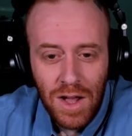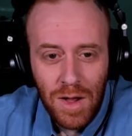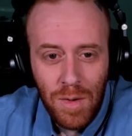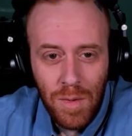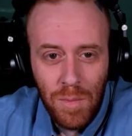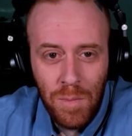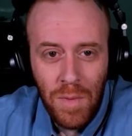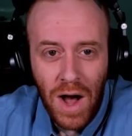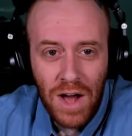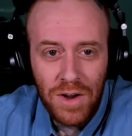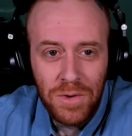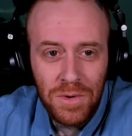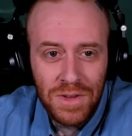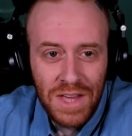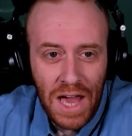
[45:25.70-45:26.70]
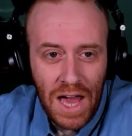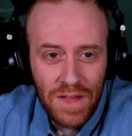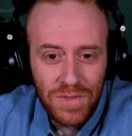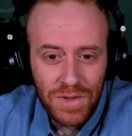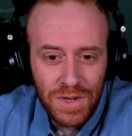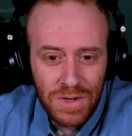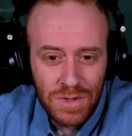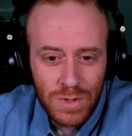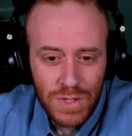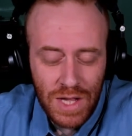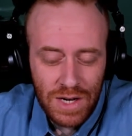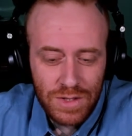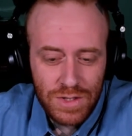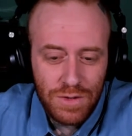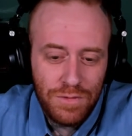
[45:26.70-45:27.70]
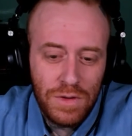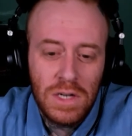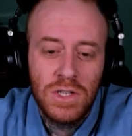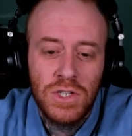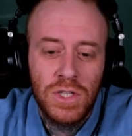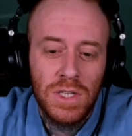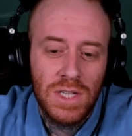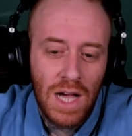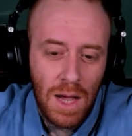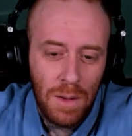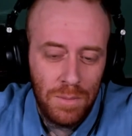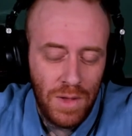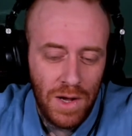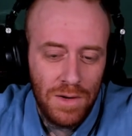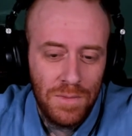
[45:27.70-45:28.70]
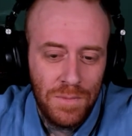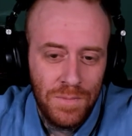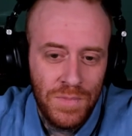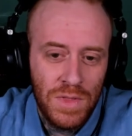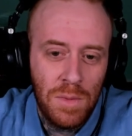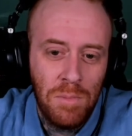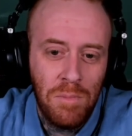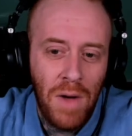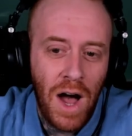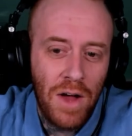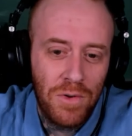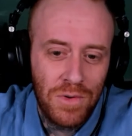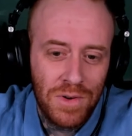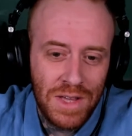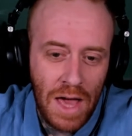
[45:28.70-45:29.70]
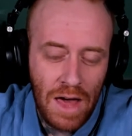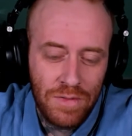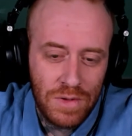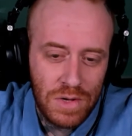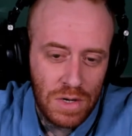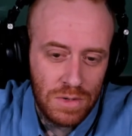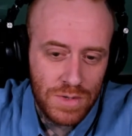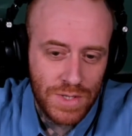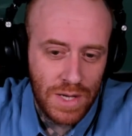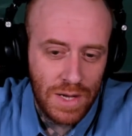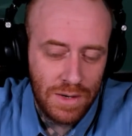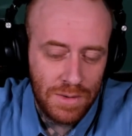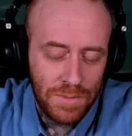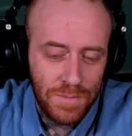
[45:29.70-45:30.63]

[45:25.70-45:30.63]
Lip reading: Modern Catholic understanding, to finish the timeline, the modern Catholic understanding.